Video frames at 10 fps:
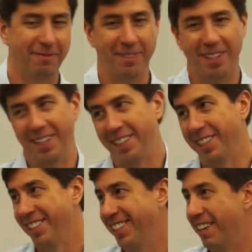Very
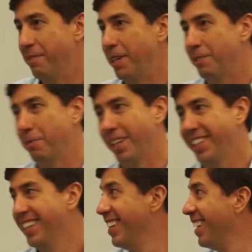good. Everybody's awake.
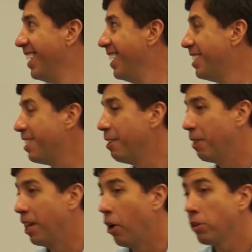So
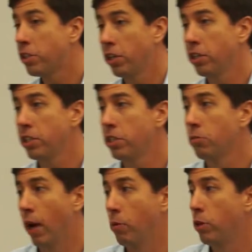in all seriousness,
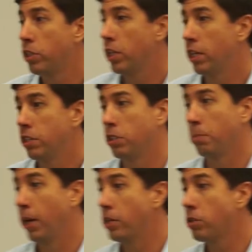what I would say is it's a
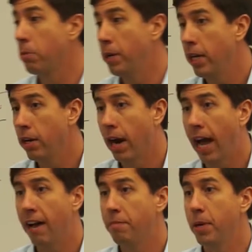pleasure to be here. I
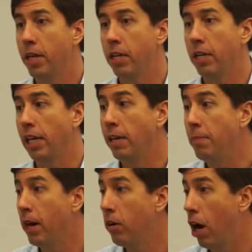have been an
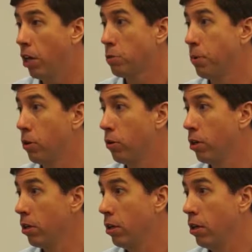email
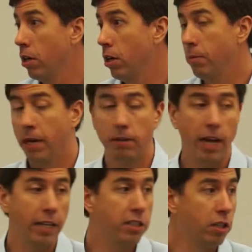entrepreneur.
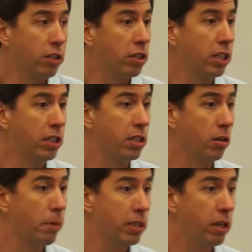I seriously
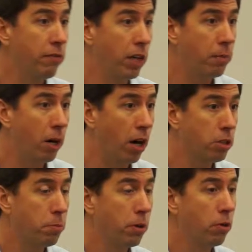consider myself an email
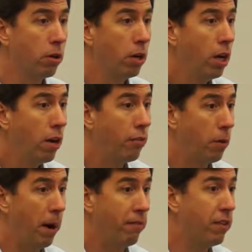entrepreneur for
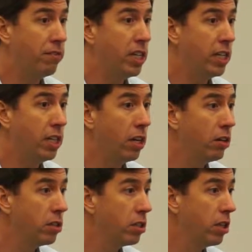about 15
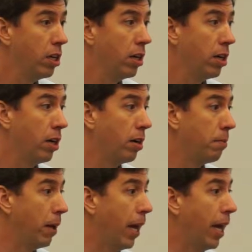years.
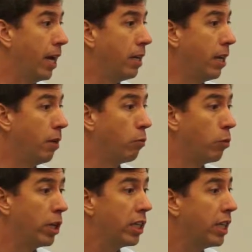And it
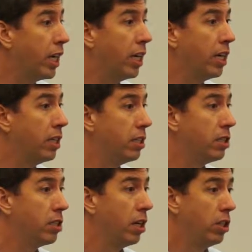really
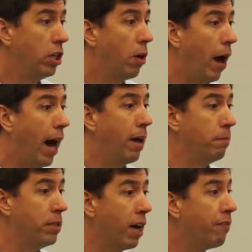is, I
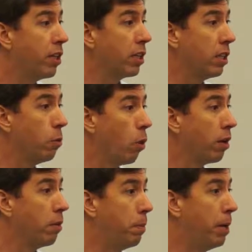am definitely one
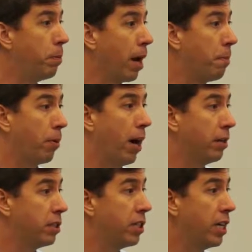of the people, and I'm proud
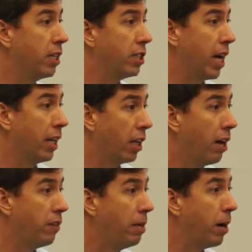to say this, that I
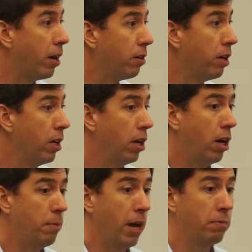love email.
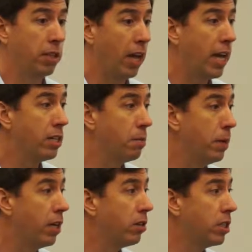And I'm delighted to
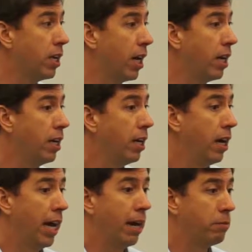be here today.
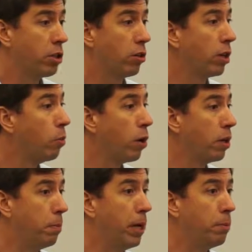And I'm certainly one of
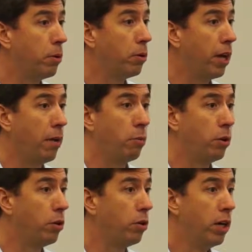the people that
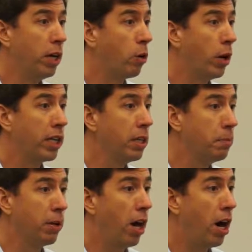will quickly
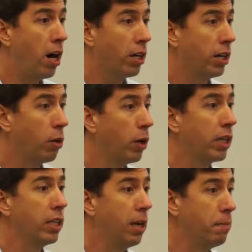blog and
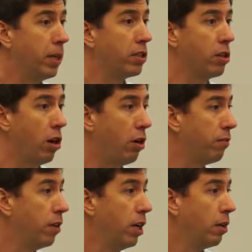quickly get pissed off
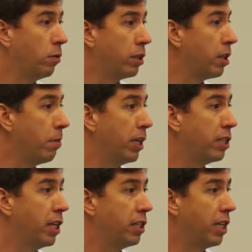when somebody
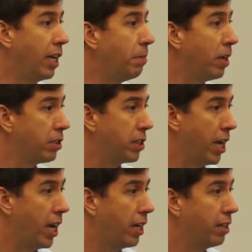says that email's
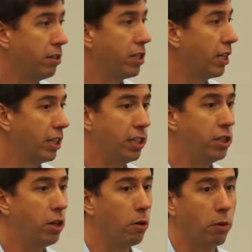dead and there's at
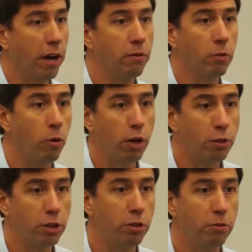least, whatever, 1
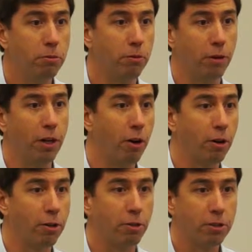or 2, 3
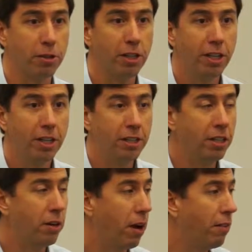articles,
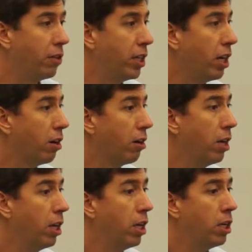every year.
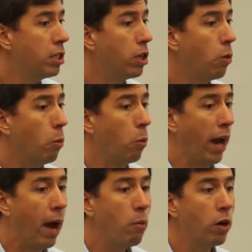So what
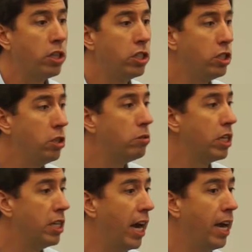I wanted to do
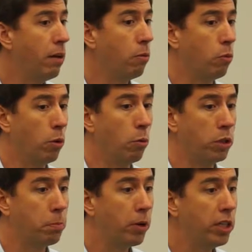today
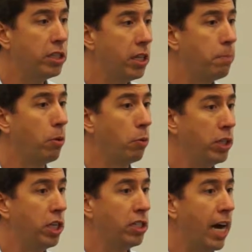was pretty simple,
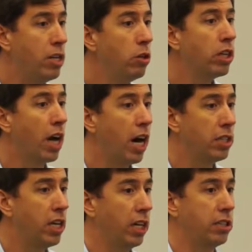which is I knew the
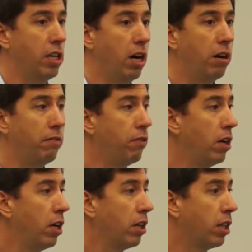context of
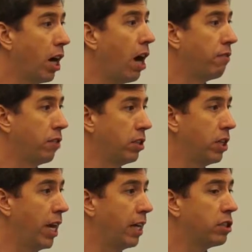the conference.
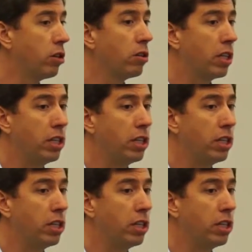And I certainly